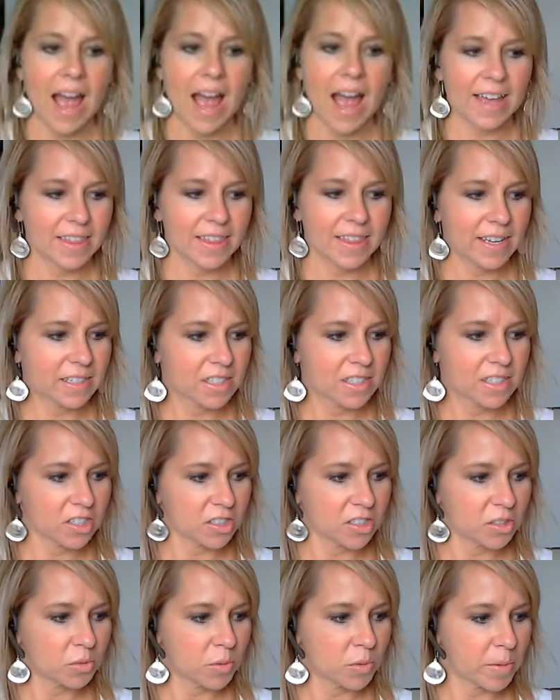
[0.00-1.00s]
I think it's
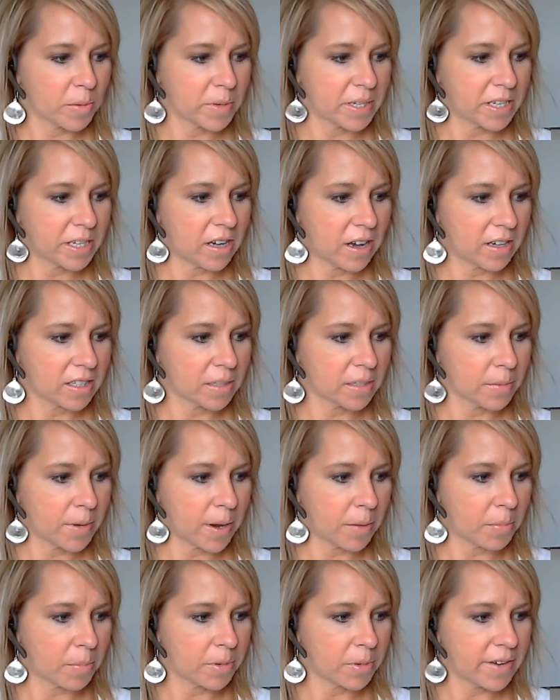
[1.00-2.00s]
just what we talked
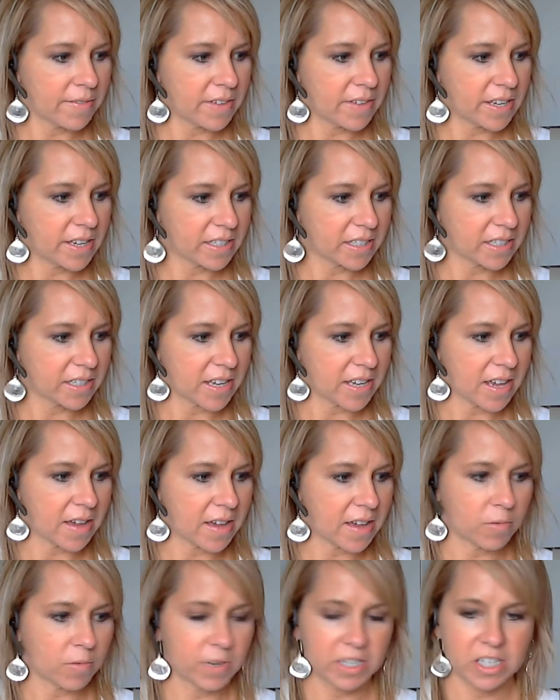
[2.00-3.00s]
about
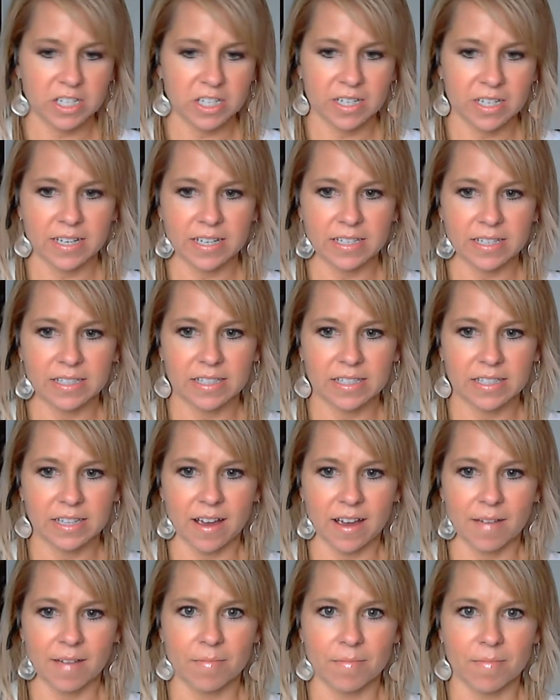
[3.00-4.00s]
previously, which is
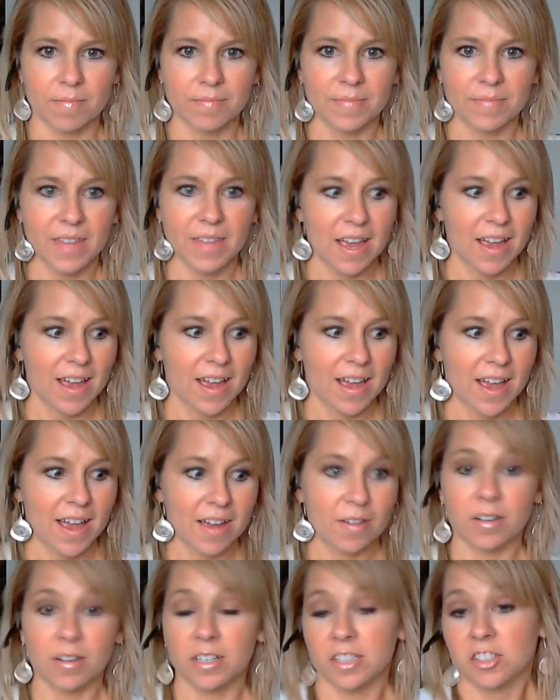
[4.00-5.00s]

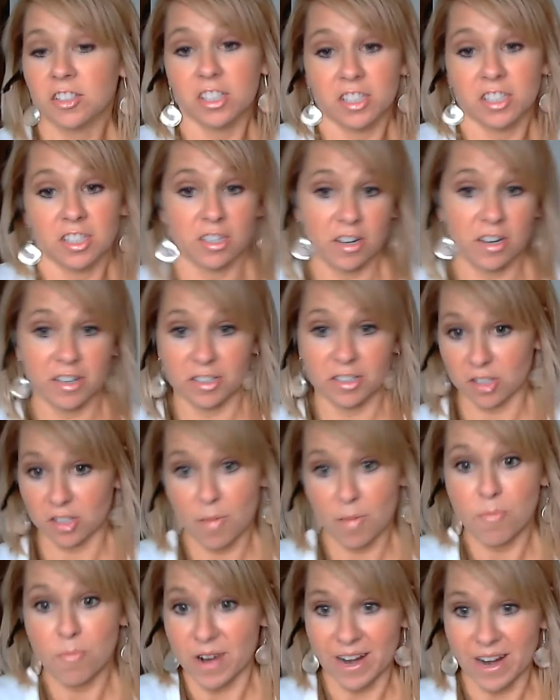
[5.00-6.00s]
just start
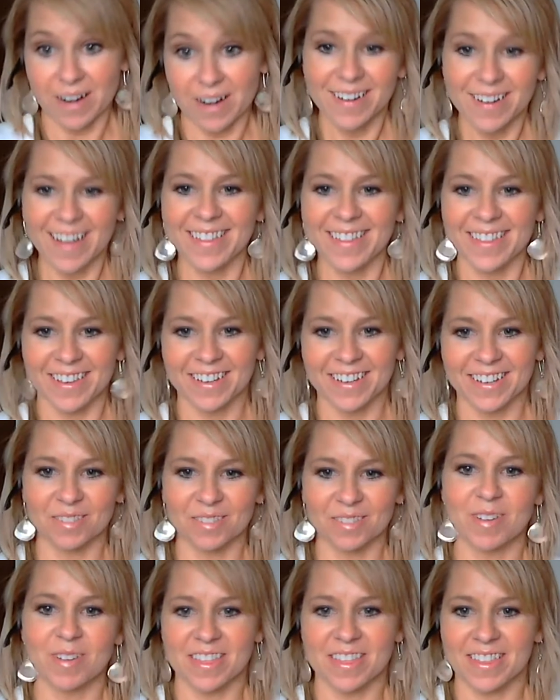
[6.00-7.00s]
somewhere, I think
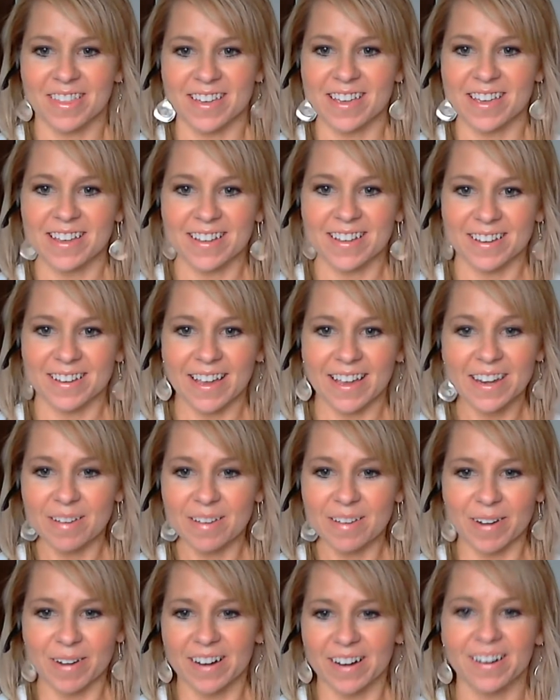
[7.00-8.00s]
is one thing,
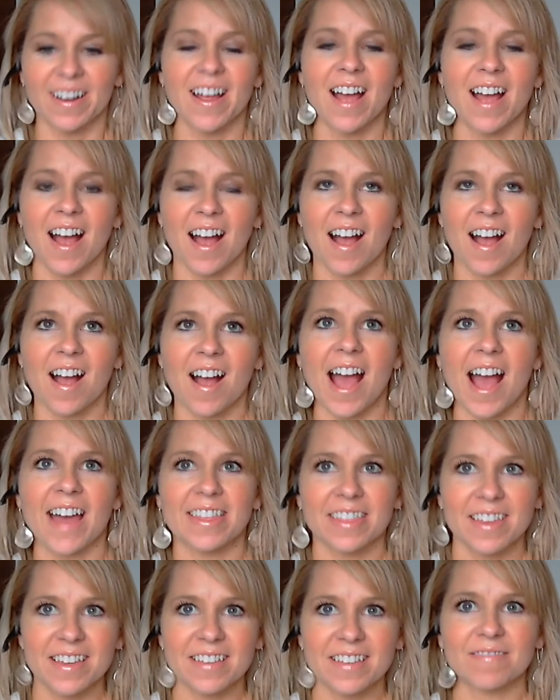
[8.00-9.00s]
anywhere. I
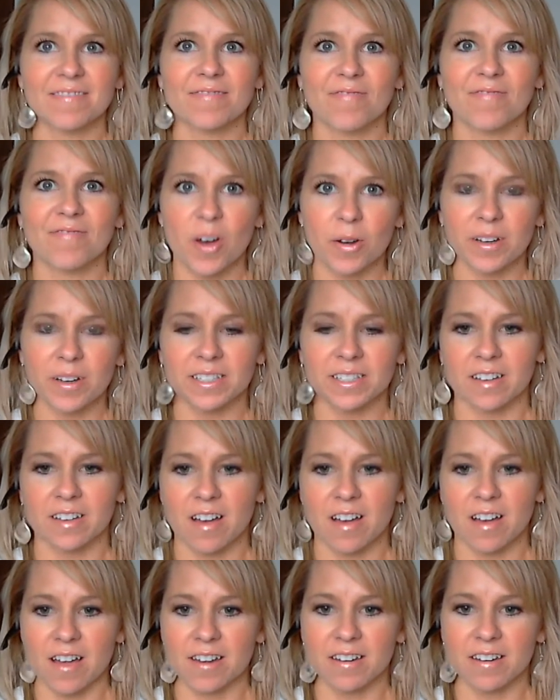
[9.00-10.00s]
think focus
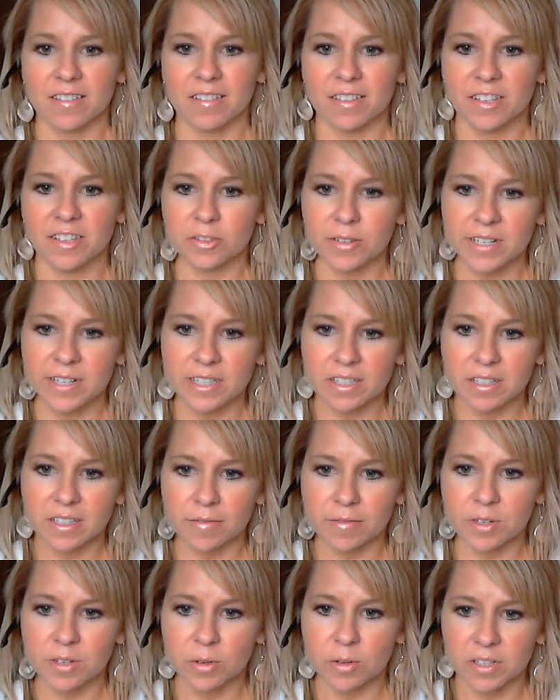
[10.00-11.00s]
on the strengths
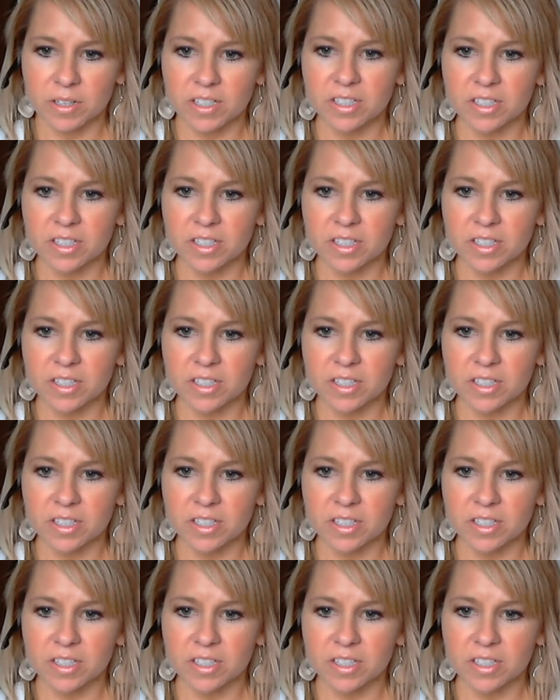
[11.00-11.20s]
of your